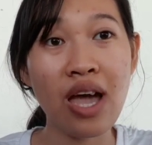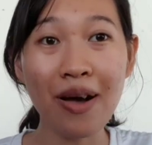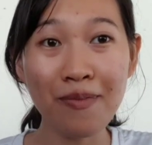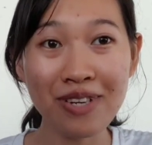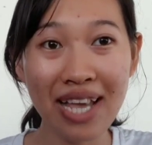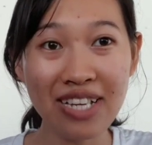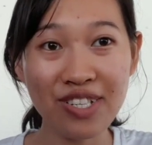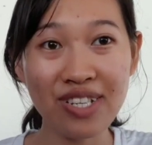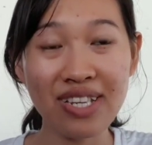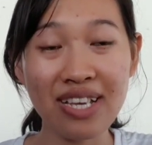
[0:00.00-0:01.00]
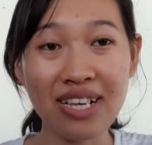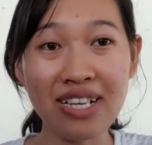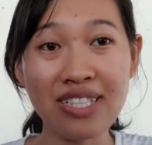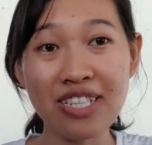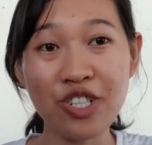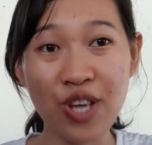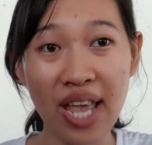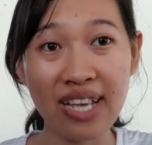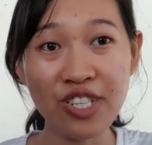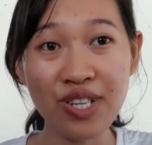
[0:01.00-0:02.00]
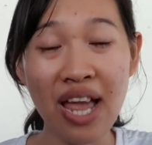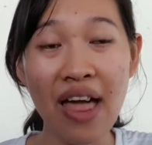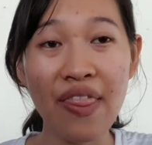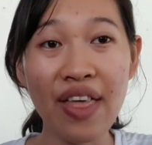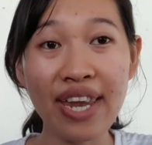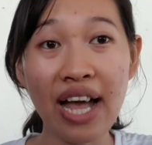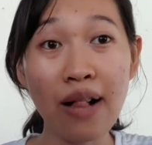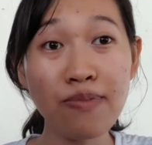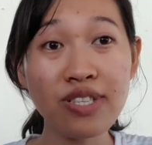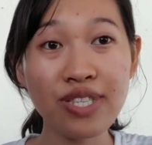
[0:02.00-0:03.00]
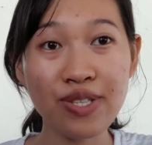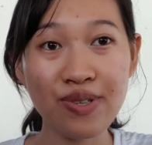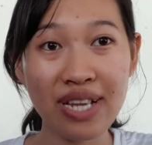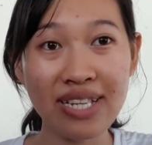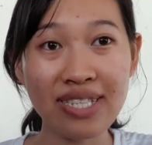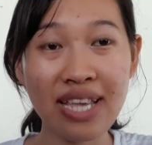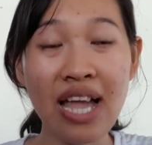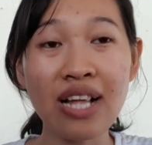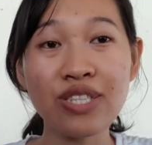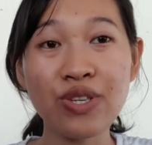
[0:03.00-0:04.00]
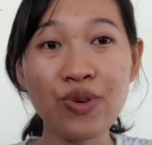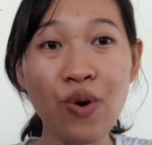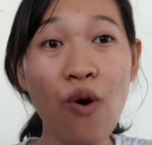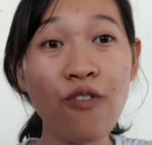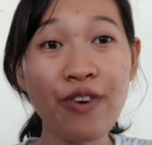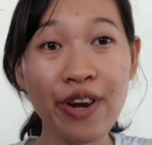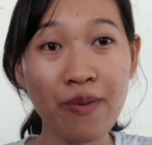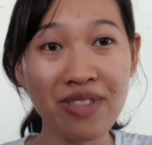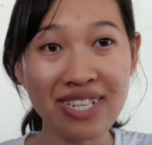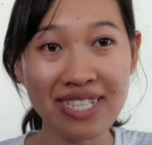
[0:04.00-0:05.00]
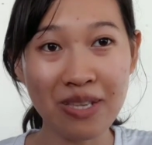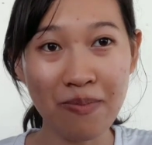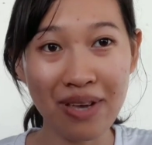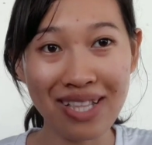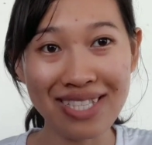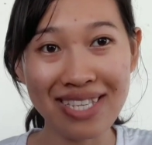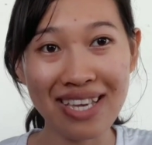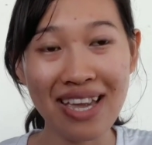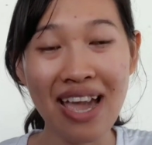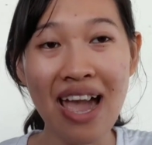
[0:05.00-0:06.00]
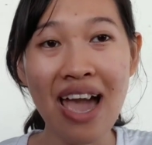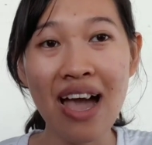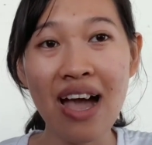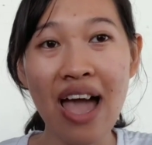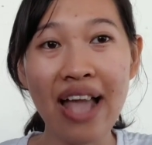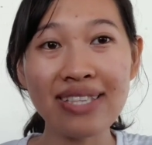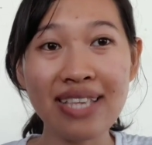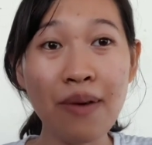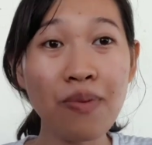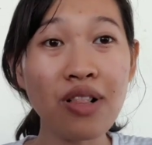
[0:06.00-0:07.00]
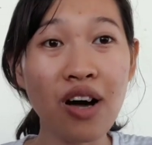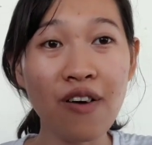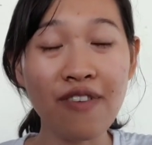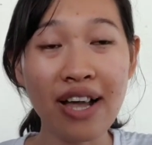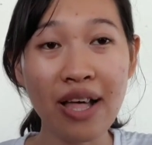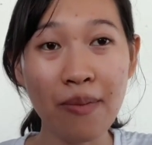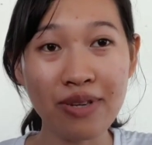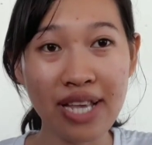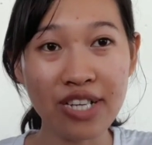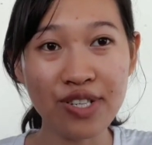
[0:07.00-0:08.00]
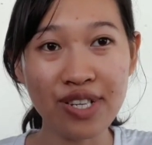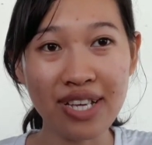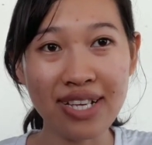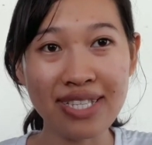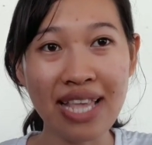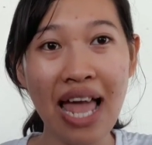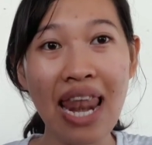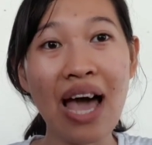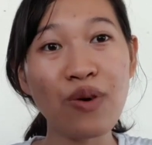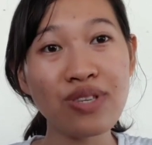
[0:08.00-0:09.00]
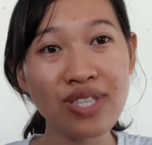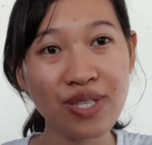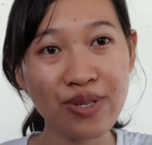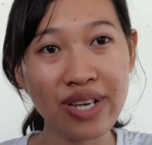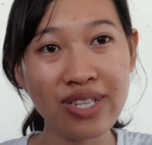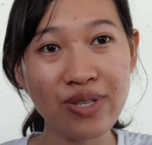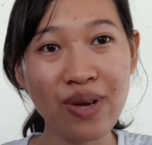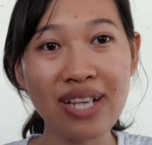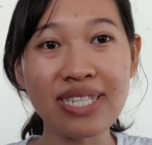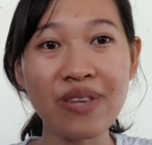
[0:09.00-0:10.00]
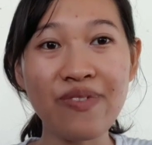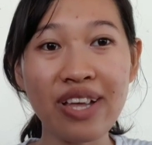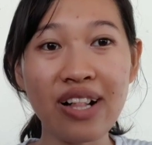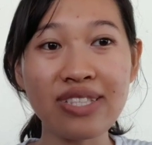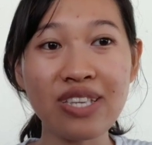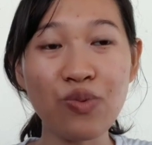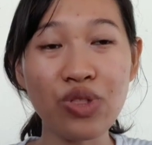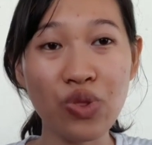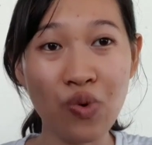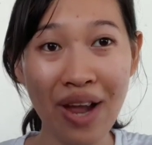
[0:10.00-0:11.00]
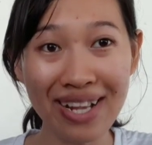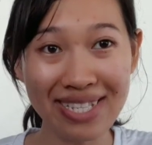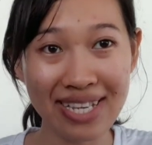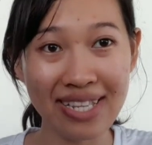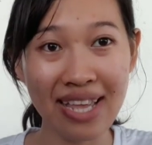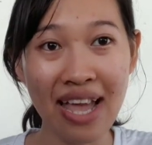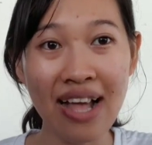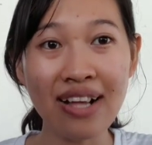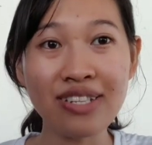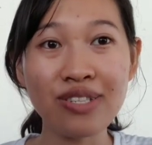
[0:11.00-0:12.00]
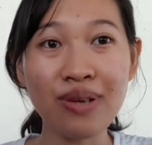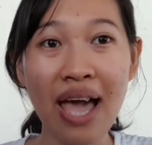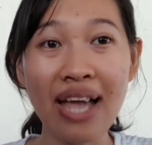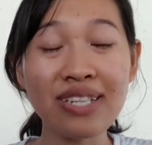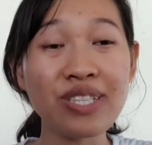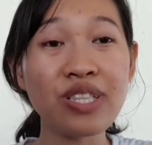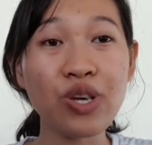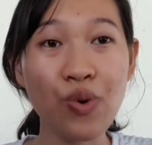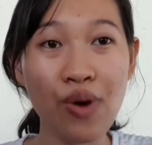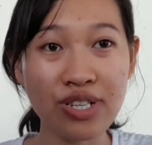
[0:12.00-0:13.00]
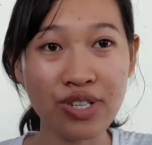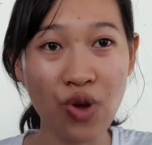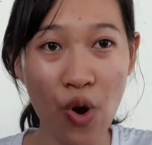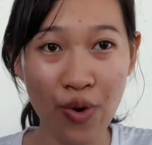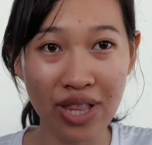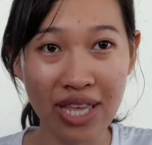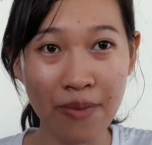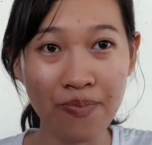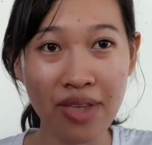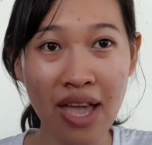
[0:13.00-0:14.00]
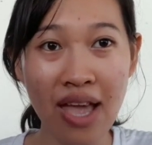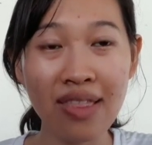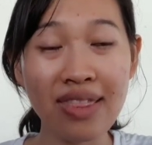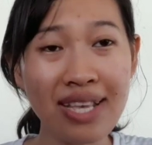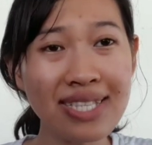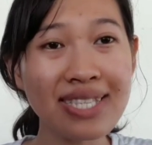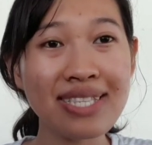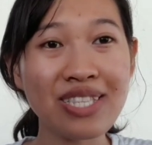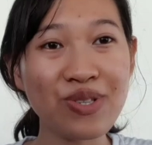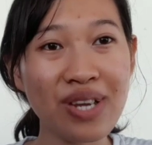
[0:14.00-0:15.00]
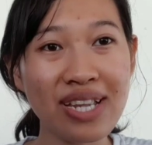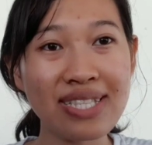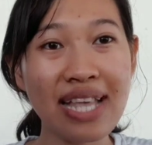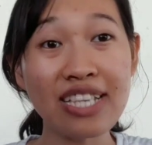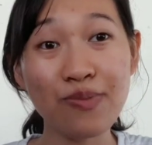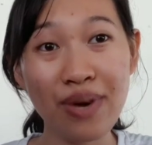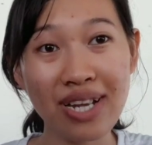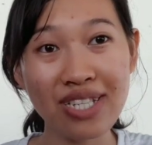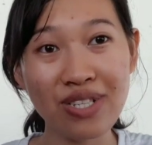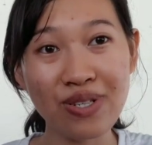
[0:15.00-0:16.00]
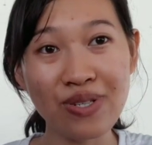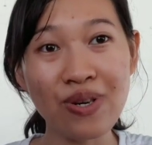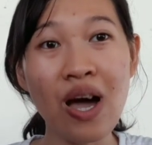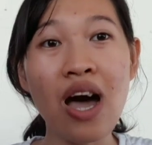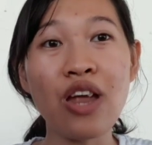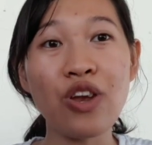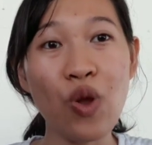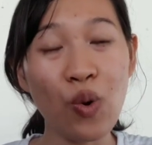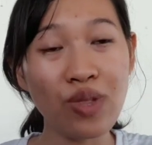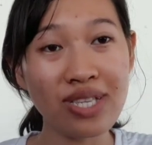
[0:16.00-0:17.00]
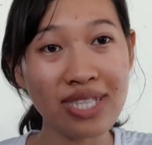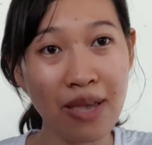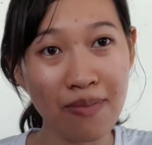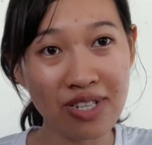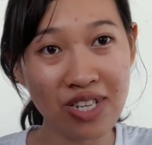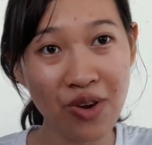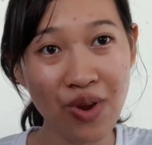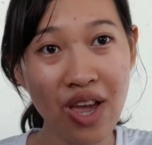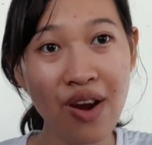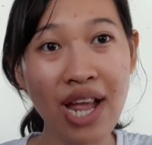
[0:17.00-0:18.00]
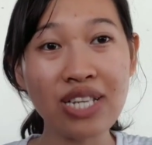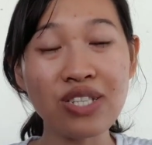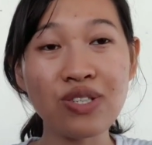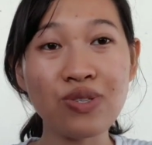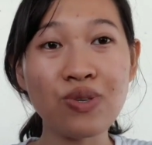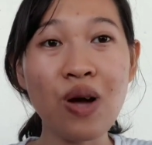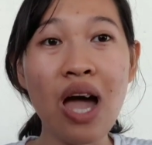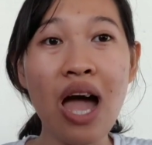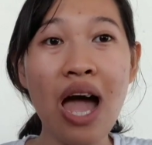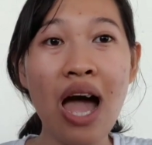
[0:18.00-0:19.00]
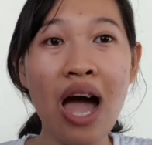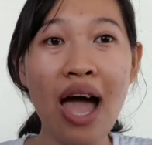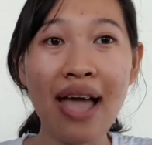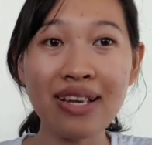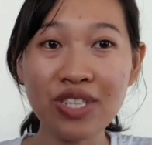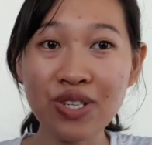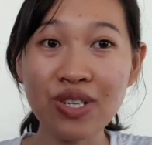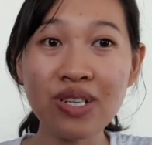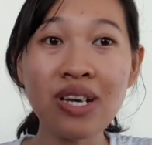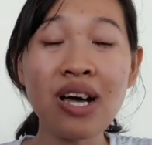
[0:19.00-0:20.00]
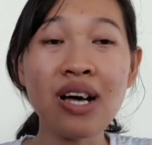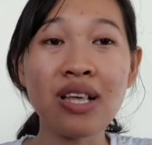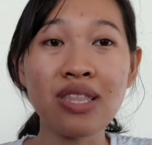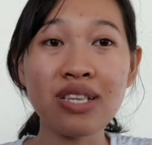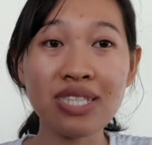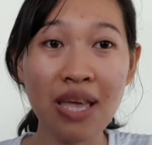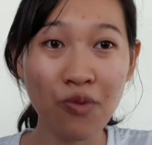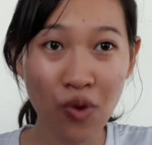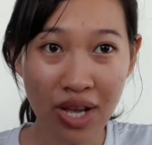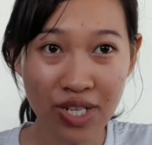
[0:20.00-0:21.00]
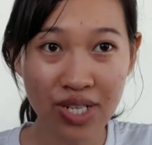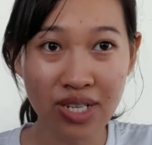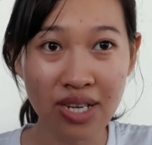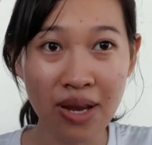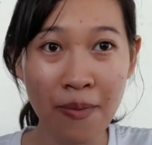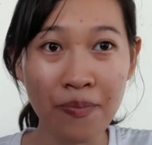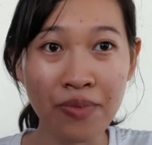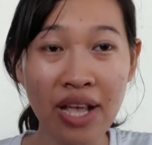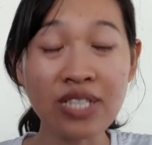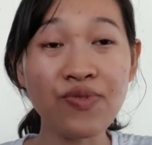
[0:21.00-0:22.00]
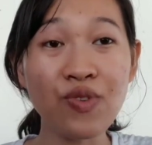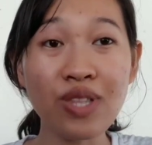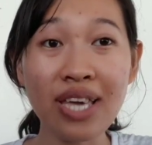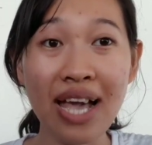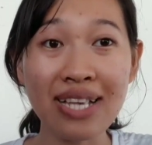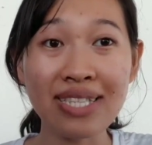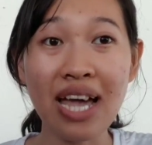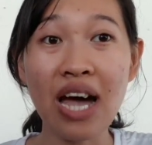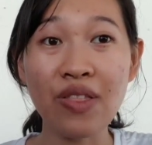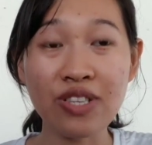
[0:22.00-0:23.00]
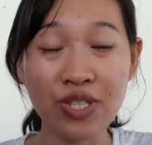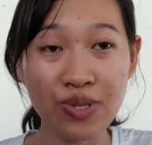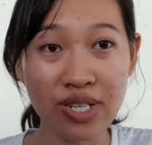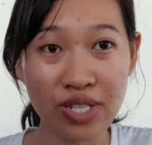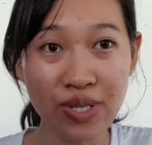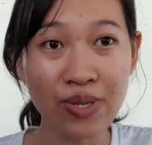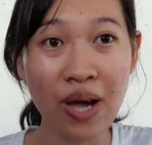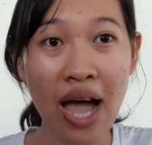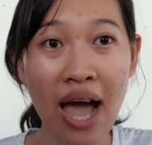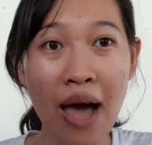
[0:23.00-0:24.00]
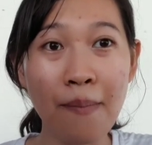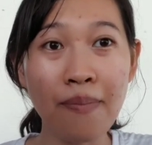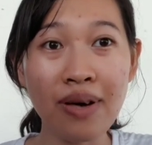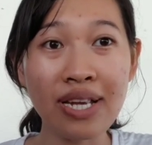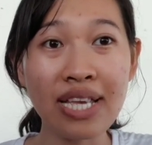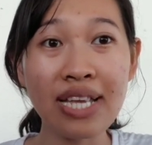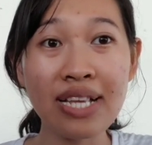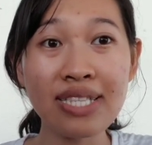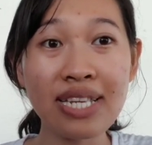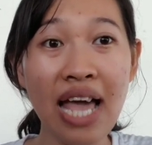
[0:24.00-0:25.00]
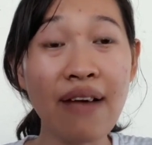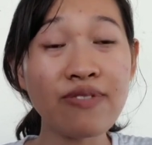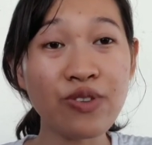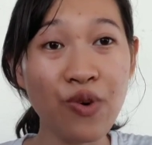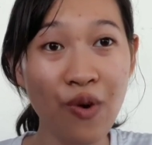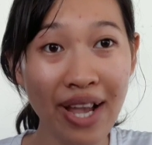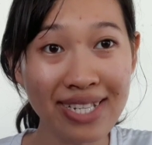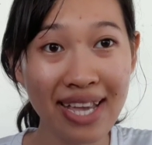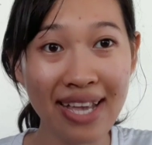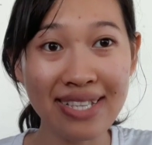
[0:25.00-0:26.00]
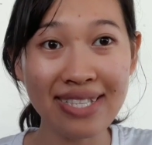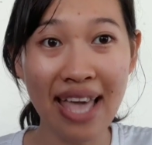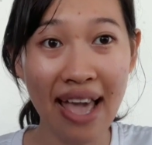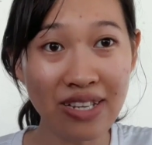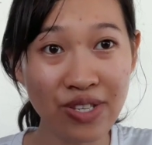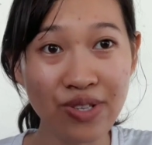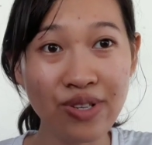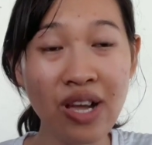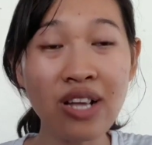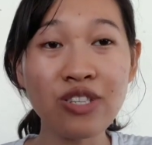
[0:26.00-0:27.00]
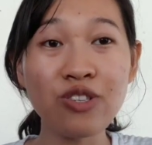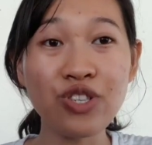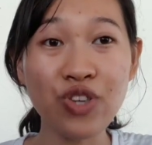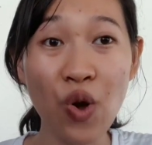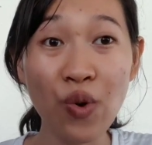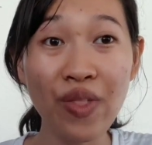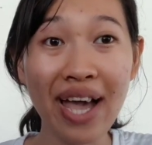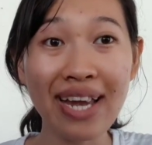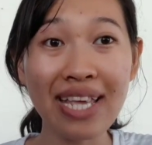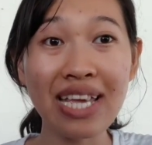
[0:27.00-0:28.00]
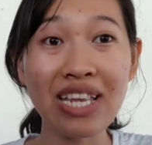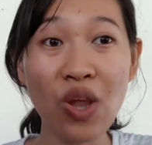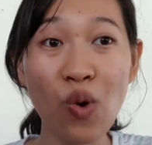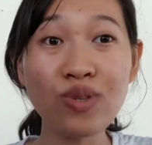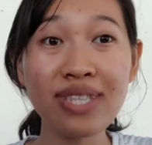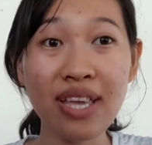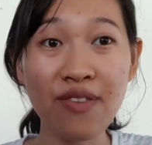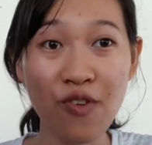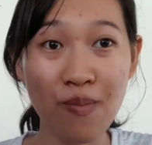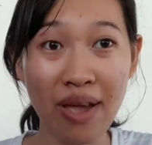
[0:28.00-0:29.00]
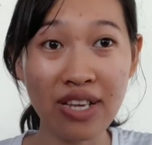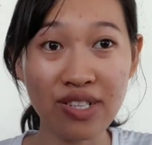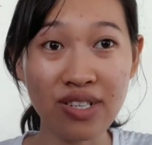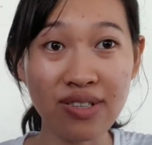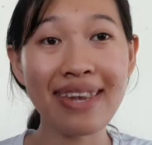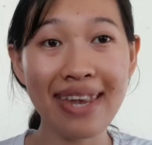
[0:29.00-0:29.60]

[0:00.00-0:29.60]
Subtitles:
Accommodation is a change that helps the student to overcome the disability. Example of accommodation is allow the student who has difficulty with writing to answer the question orally. This student is expected to know the same material and to answer the same question as fully as other students do, but he doesn't have to write his answer to show that he knows the information.